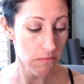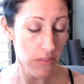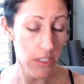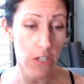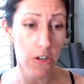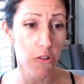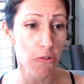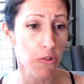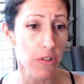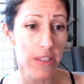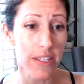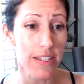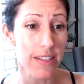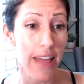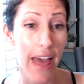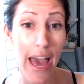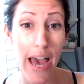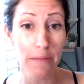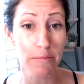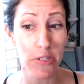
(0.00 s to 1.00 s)
or the
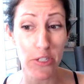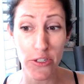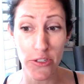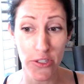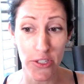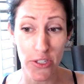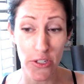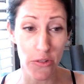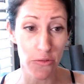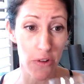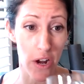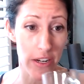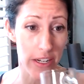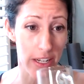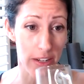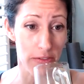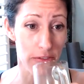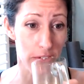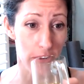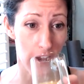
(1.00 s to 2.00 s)
labs are still
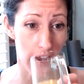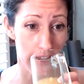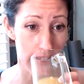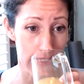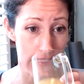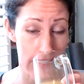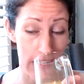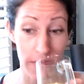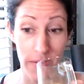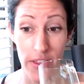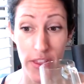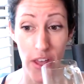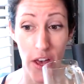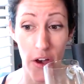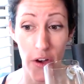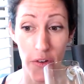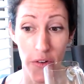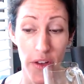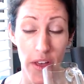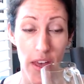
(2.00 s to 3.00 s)
running for us, even
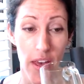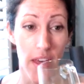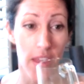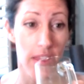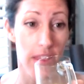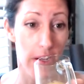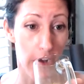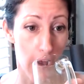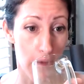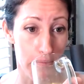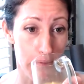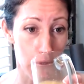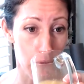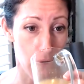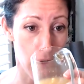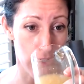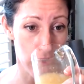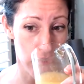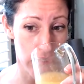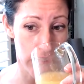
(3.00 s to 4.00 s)
though they're up in
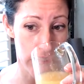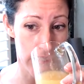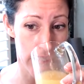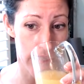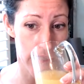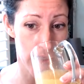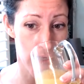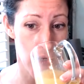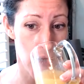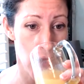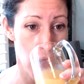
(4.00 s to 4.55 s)
Washington.